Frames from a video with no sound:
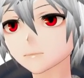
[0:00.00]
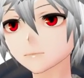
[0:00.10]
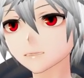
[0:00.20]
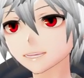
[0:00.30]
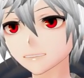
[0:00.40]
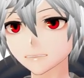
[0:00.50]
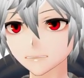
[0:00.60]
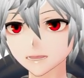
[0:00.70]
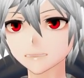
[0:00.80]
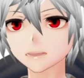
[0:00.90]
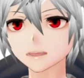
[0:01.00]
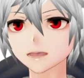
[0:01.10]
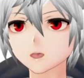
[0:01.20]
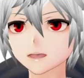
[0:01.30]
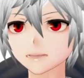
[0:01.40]
This is pretty
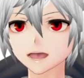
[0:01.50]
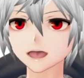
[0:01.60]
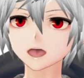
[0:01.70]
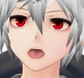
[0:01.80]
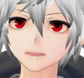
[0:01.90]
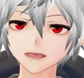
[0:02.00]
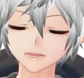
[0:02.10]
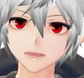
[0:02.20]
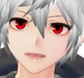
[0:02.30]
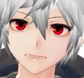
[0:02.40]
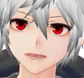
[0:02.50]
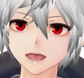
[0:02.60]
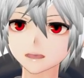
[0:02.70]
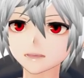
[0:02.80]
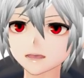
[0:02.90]
cool. Like, most of these
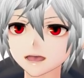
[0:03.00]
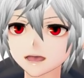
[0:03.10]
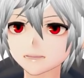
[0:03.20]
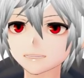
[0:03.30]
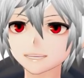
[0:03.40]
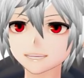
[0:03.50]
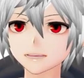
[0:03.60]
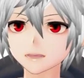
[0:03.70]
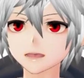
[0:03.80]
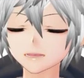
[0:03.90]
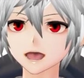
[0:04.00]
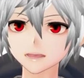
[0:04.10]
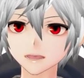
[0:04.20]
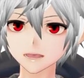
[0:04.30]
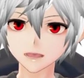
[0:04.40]
are things that they've
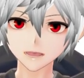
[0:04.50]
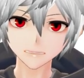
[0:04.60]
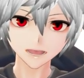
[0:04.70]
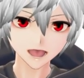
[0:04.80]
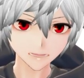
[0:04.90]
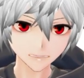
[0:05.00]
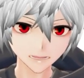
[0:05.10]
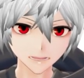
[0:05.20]
already discussed